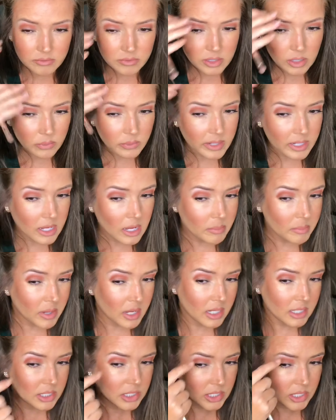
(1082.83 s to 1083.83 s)
going up
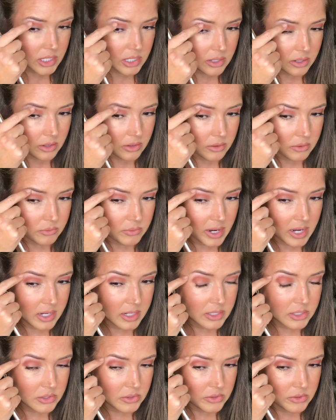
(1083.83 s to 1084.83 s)
right
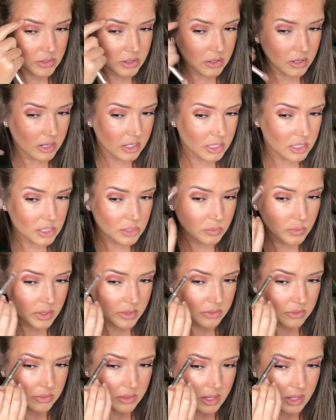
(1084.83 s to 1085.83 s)
under the arch
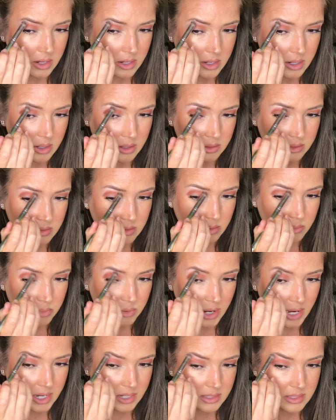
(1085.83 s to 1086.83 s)
with a
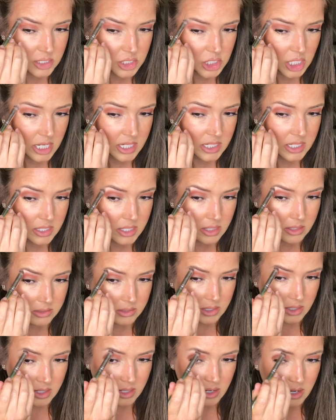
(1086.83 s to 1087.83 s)
bright, shiny
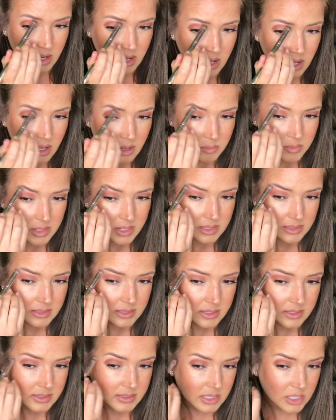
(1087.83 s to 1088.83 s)
color because it
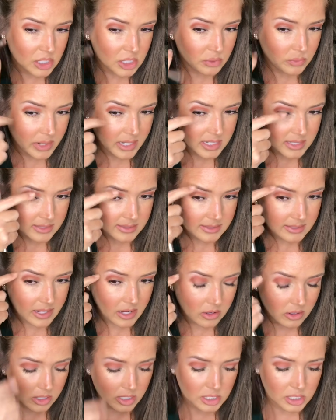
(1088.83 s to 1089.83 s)
accentuates that
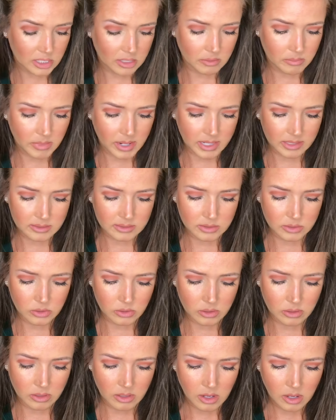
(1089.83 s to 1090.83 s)
arch and makes
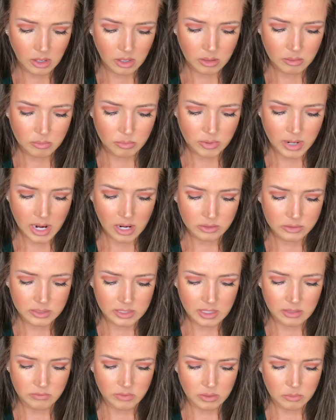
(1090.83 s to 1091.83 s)
your brow look
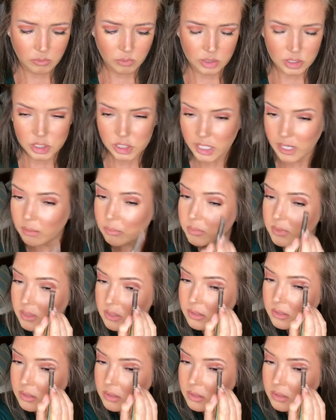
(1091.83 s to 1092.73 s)
even more shaped.